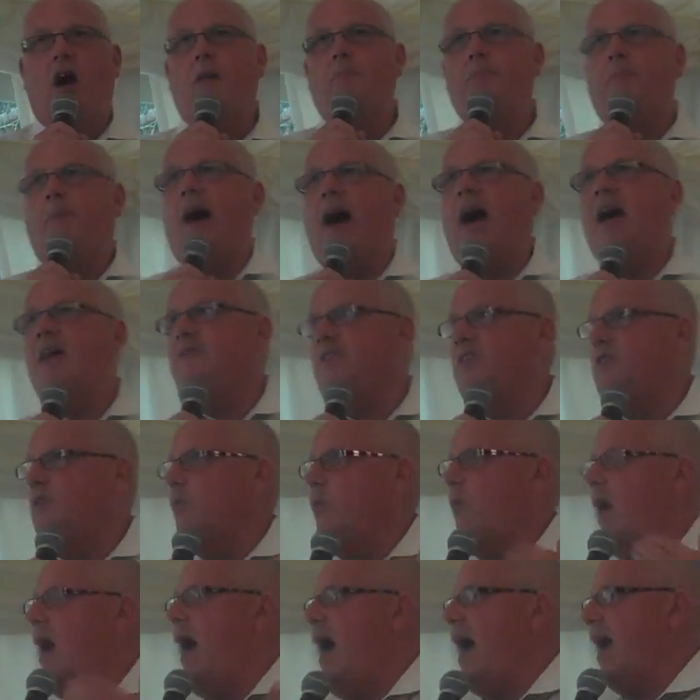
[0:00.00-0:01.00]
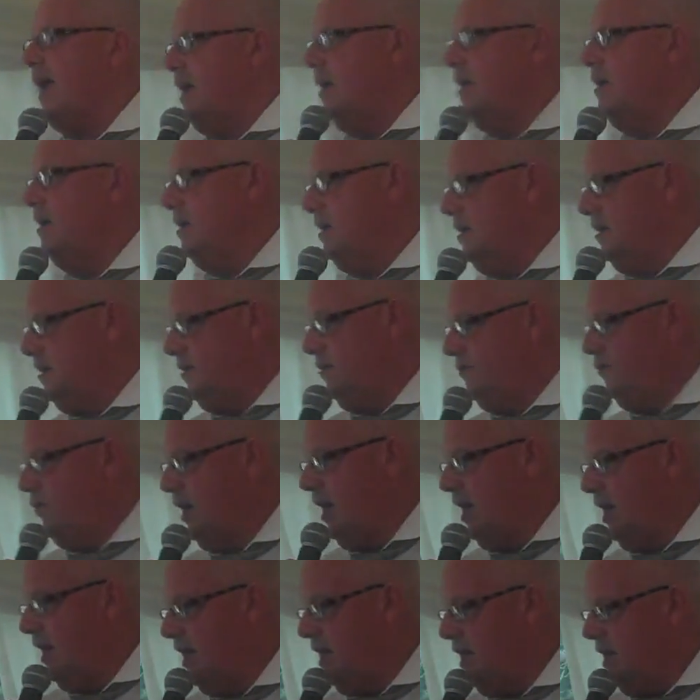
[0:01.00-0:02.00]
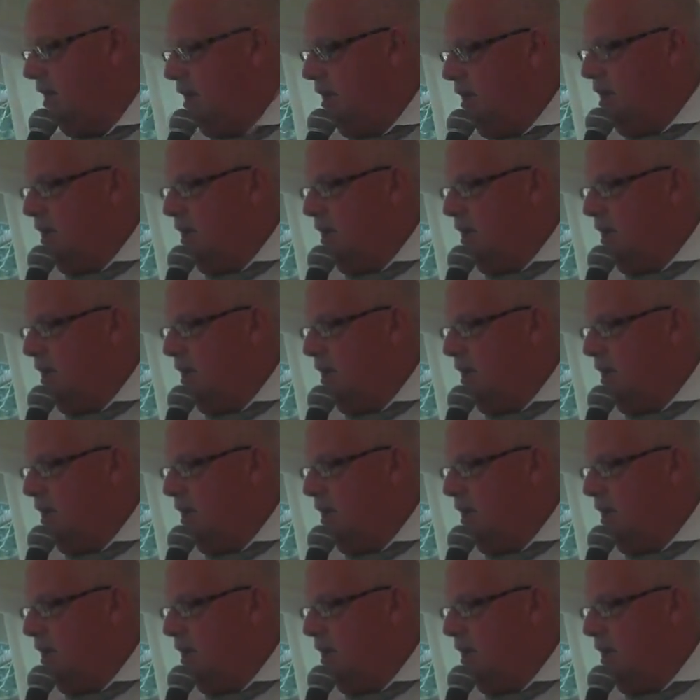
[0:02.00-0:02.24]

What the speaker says: I'm paving the way, really,